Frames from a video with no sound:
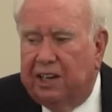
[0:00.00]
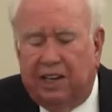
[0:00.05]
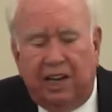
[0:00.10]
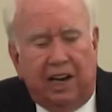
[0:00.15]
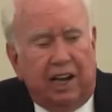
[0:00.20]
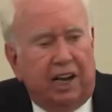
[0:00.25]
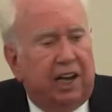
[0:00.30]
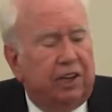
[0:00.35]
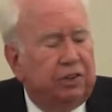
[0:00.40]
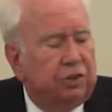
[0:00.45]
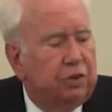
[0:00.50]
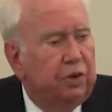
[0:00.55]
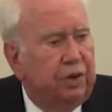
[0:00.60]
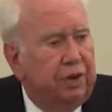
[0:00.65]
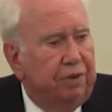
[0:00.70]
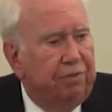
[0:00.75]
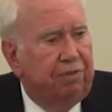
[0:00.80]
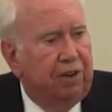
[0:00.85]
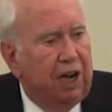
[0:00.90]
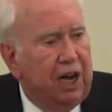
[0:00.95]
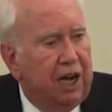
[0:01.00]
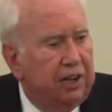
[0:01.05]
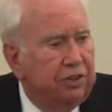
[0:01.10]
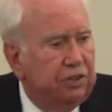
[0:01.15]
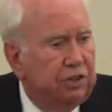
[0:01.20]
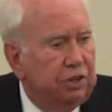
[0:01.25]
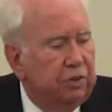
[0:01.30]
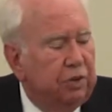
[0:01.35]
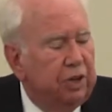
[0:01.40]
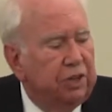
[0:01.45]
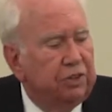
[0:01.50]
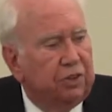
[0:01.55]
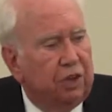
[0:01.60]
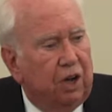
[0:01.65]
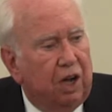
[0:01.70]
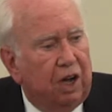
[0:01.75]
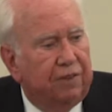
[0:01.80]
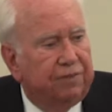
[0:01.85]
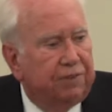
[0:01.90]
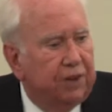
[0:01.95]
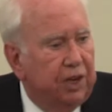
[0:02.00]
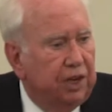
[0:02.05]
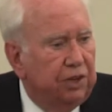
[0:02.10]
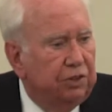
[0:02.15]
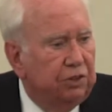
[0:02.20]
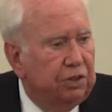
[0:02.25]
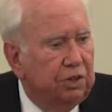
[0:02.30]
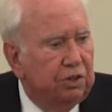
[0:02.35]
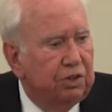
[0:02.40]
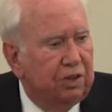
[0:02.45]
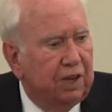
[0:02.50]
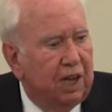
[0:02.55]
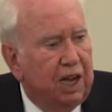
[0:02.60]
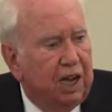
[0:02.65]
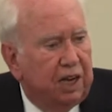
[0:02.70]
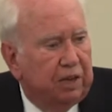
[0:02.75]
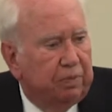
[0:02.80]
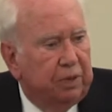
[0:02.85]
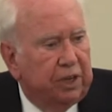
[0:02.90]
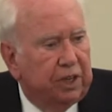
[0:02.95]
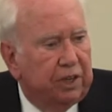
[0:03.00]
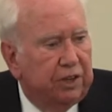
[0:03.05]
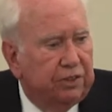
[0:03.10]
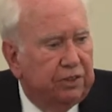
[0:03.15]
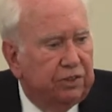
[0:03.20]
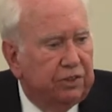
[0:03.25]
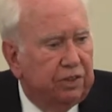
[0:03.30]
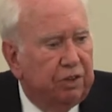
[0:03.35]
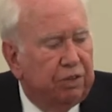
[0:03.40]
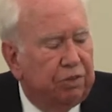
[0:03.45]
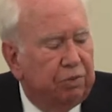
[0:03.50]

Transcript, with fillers: get out to advise you as often as you'd like because it's a